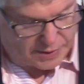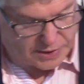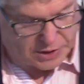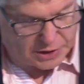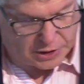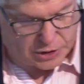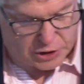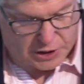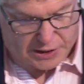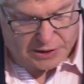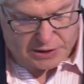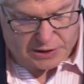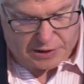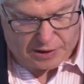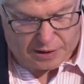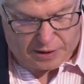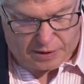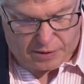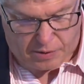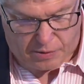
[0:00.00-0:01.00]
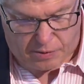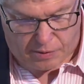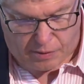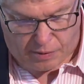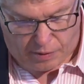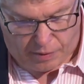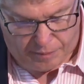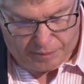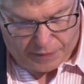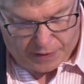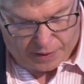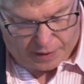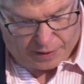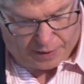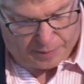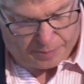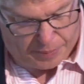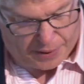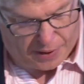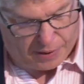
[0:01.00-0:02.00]
suggested in her
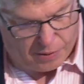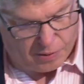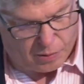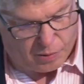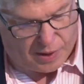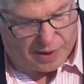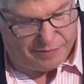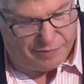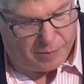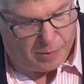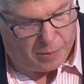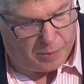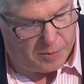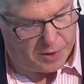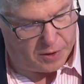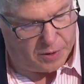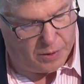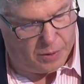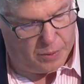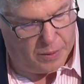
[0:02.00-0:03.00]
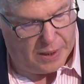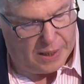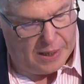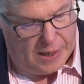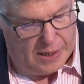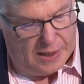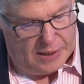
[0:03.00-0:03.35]
paragraph a moment ago,